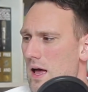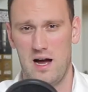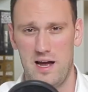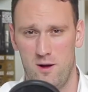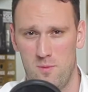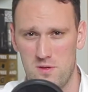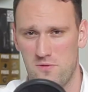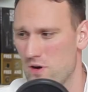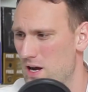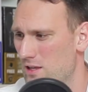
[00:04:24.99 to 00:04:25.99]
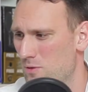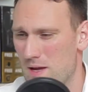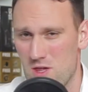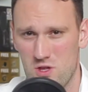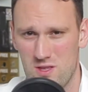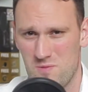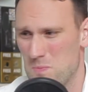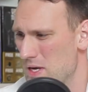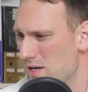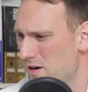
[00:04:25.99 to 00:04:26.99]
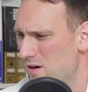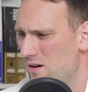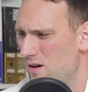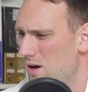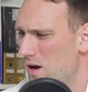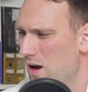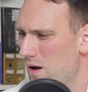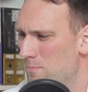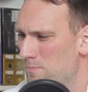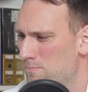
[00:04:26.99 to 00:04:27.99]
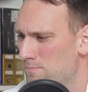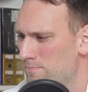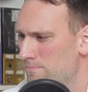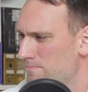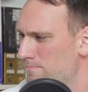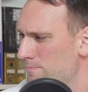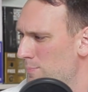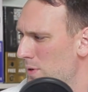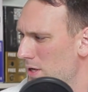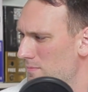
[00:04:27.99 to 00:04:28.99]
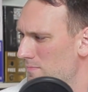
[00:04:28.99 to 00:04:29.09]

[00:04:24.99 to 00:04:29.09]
I almost forgot to mention the speaker, but